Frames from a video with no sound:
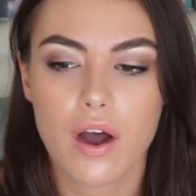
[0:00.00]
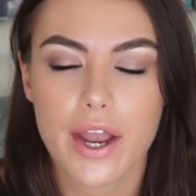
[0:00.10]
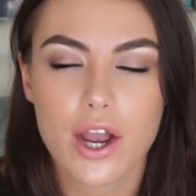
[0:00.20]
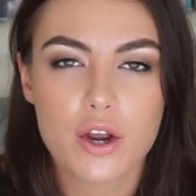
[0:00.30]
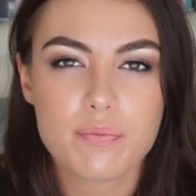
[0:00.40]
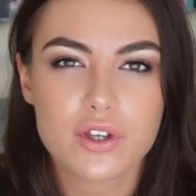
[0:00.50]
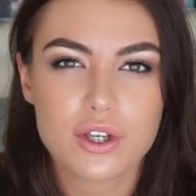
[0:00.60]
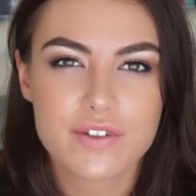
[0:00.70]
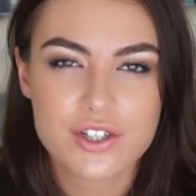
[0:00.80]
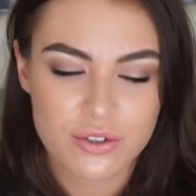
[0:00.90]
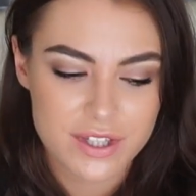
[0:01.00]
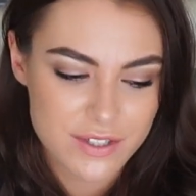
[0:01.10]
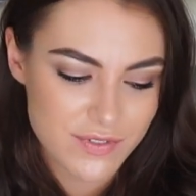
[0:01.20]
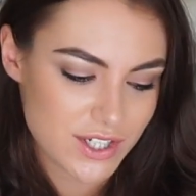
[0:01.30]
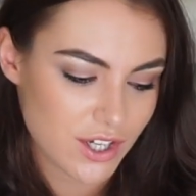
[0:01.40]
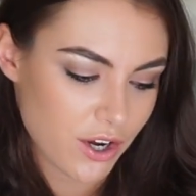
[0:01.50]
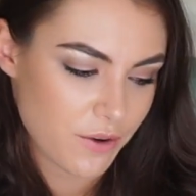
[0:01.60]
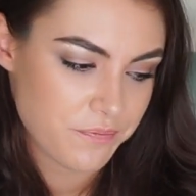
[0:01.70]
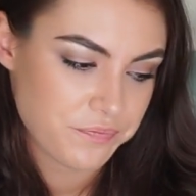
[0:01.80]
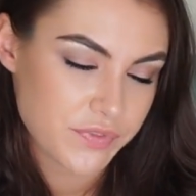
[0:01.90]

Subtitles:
I hope that you've enjoyed this video.